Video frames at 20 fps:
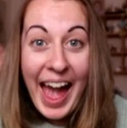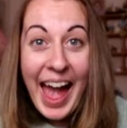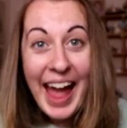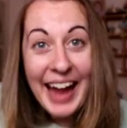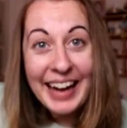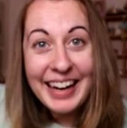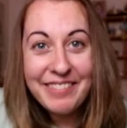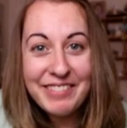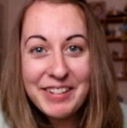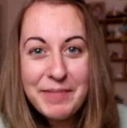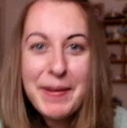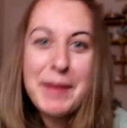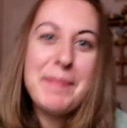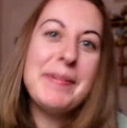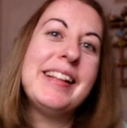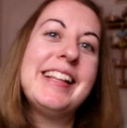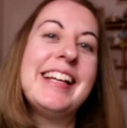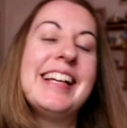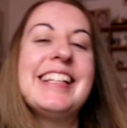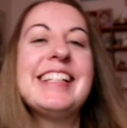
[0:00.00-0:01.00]
Hey lovely people
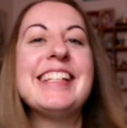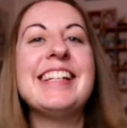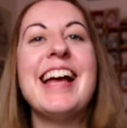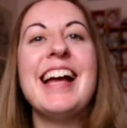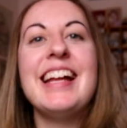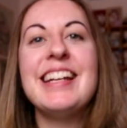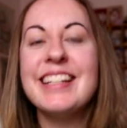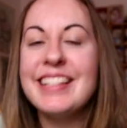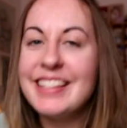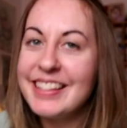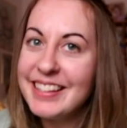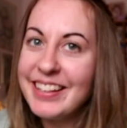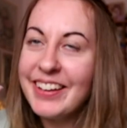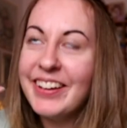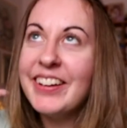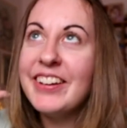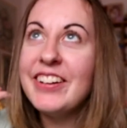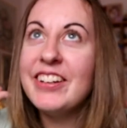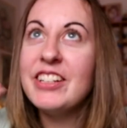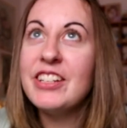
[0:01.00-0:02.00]
of the internet,
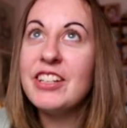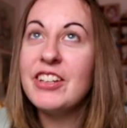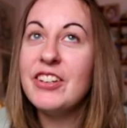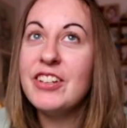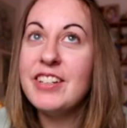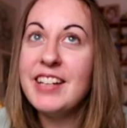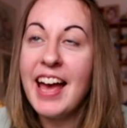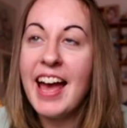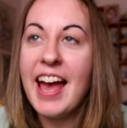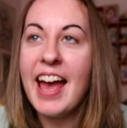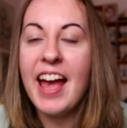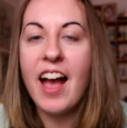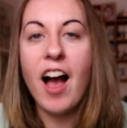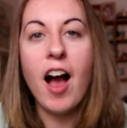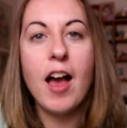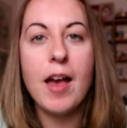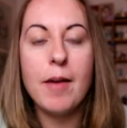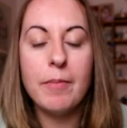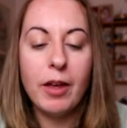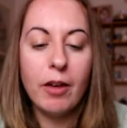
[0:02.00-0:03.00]
so today
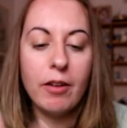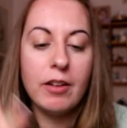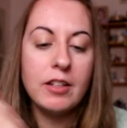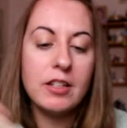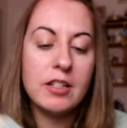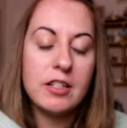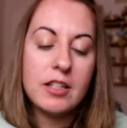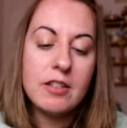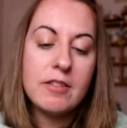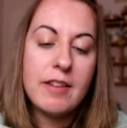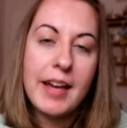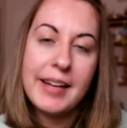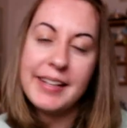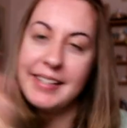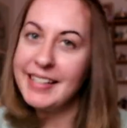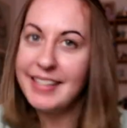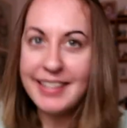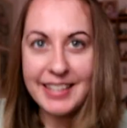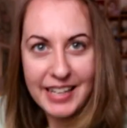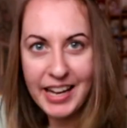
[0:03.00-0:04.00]
I am going to do a
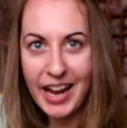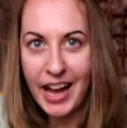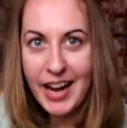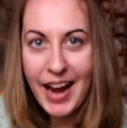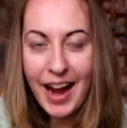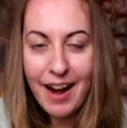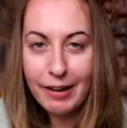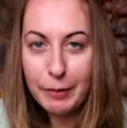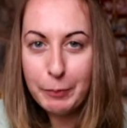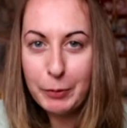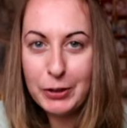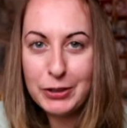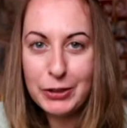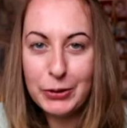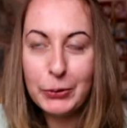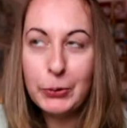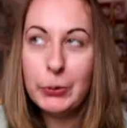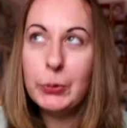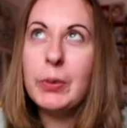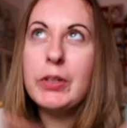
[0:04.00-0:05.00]
Disney and Harry Potter
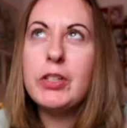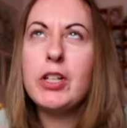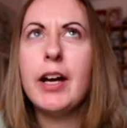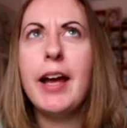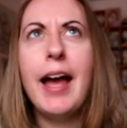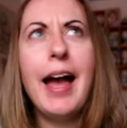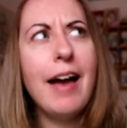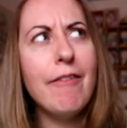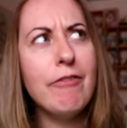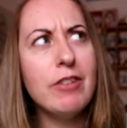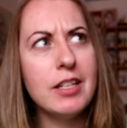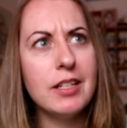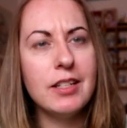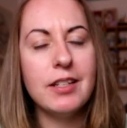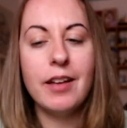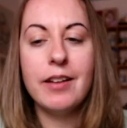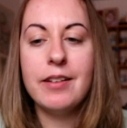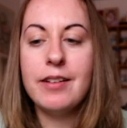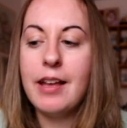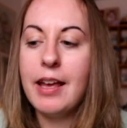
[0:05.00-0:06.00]
haul, which I haven't
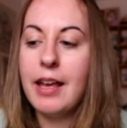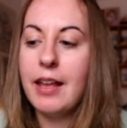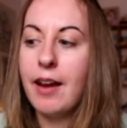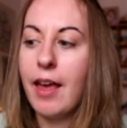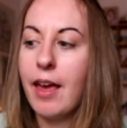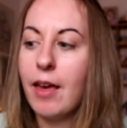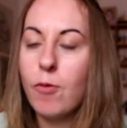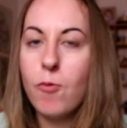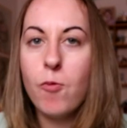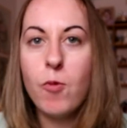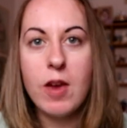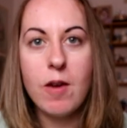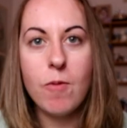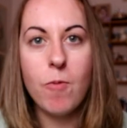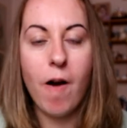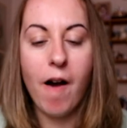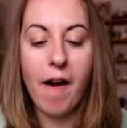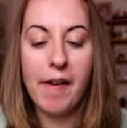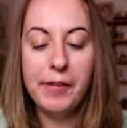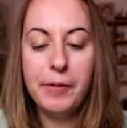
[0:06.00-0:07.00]
done in a wee
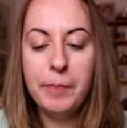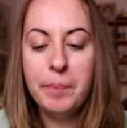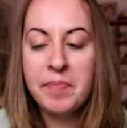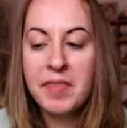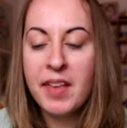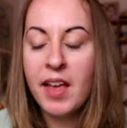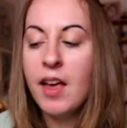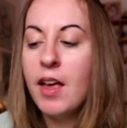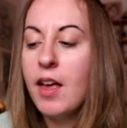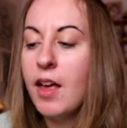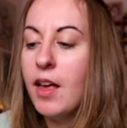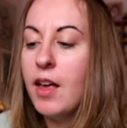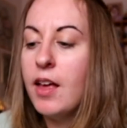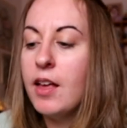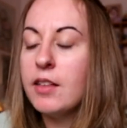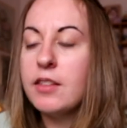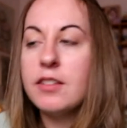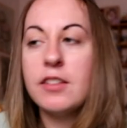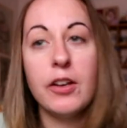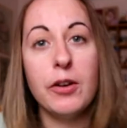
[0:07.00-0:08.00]
while.
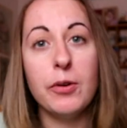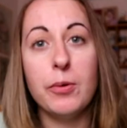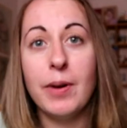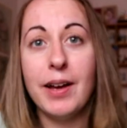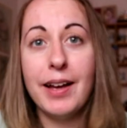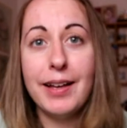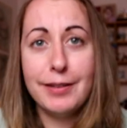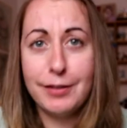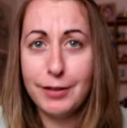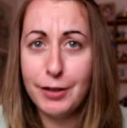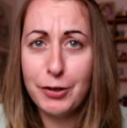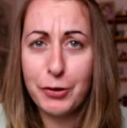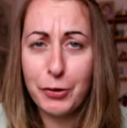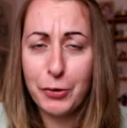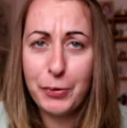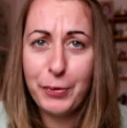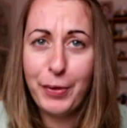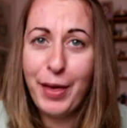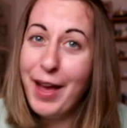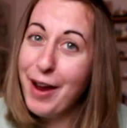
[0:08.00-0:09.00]
So as
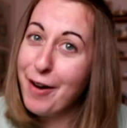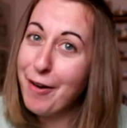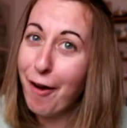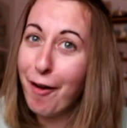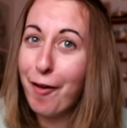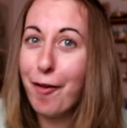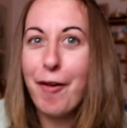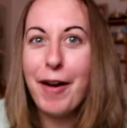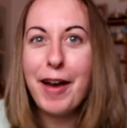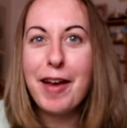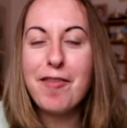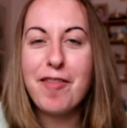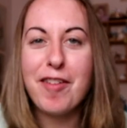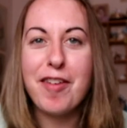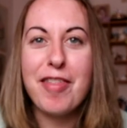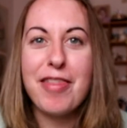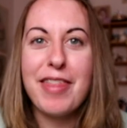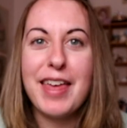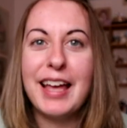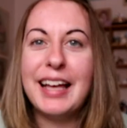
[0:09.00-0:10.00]
usual, there are quite a few
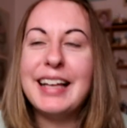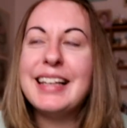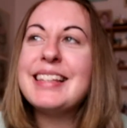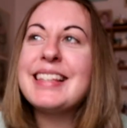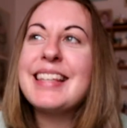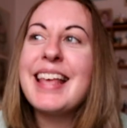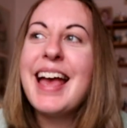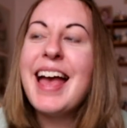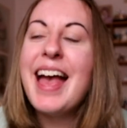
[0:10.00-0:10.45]
things.